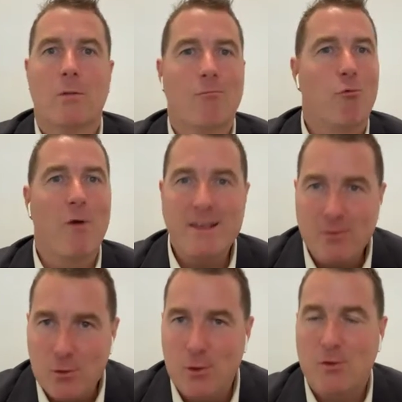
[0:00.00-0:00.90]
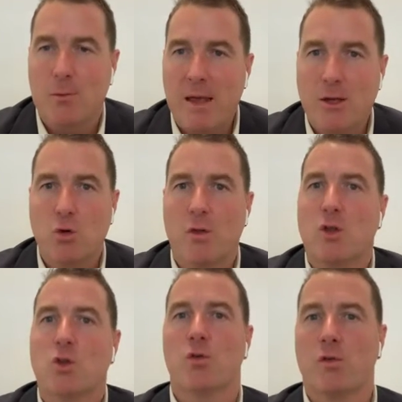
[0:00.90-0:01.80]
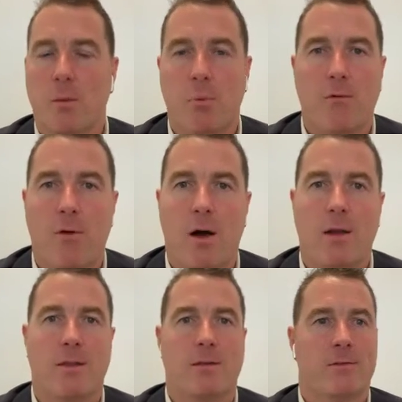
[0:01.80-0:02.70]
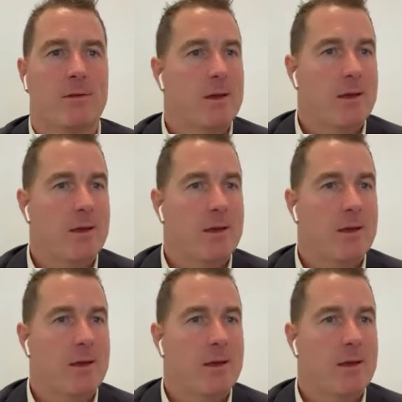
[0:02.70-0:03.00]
research and make sure they're choosing a provider that's